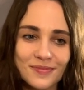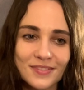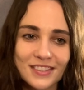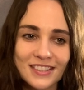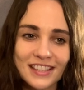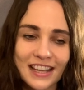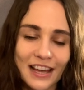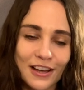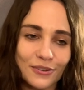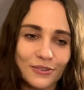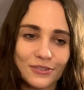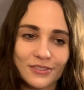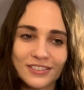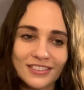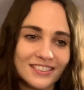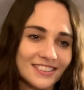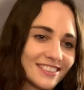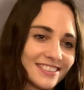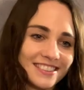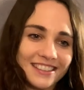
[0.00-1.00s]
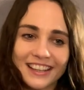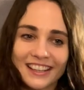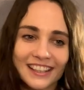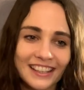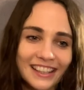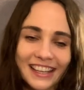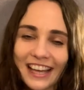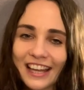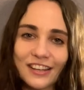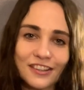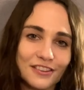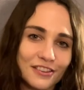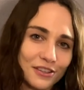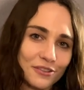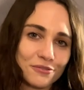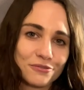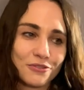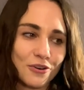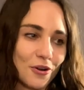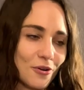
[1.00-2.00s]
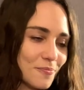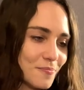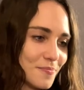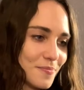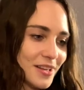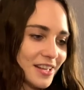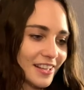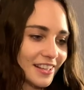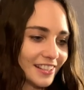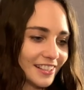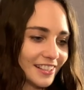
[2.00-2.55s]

sound like anything from